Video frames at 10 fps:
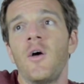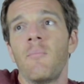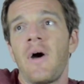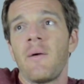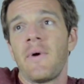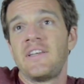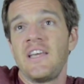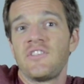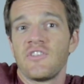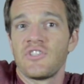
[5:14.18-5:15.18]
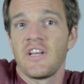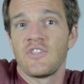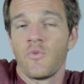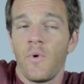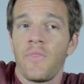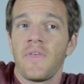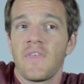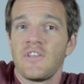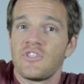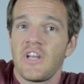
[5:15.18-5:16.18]
my taste has changed. The one thing
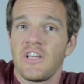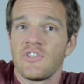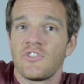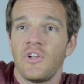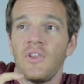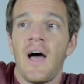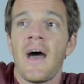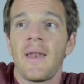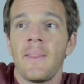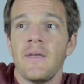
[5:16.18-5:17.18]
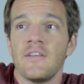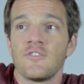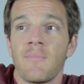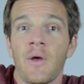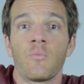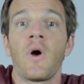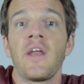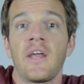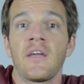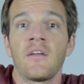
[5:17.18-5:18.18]
that has changed a lot is my
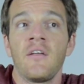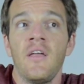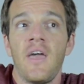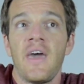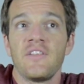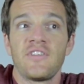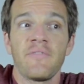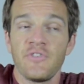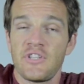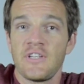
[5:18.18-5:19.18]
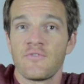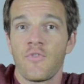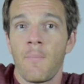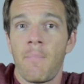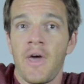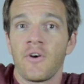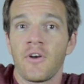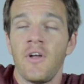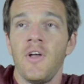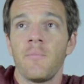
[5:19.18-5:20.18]
writing, and it's definitely changed for the
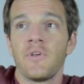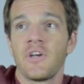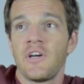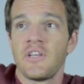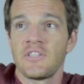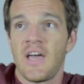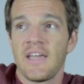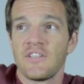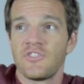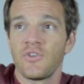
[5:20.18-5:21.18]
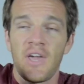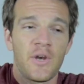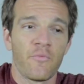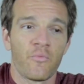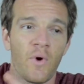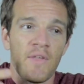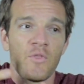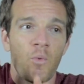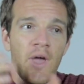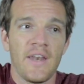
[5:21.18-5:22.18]
better, because I can still kind of write
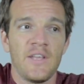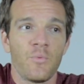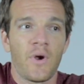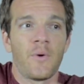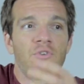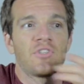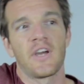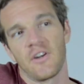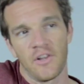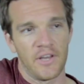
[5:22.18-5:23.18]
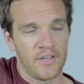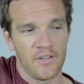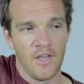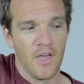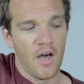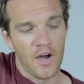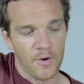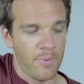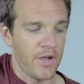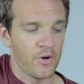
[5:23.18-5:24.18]
the way I did, where I would just kind of like
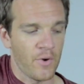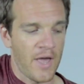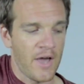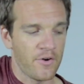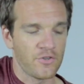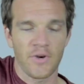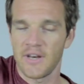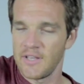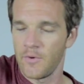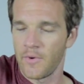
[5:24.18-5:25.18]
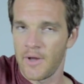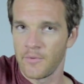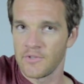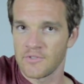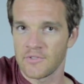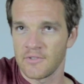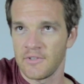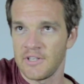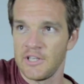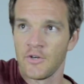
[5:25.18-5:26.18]
hunt and peck around and try to get what I was
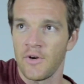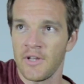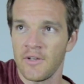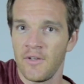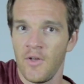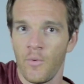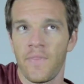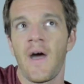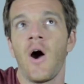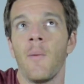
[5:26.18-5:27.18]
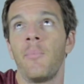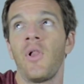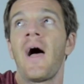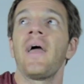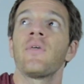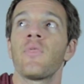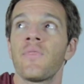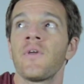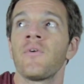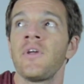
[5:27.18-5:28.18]
hearing without applying the
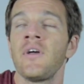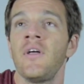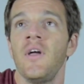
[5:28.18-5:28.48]
theory.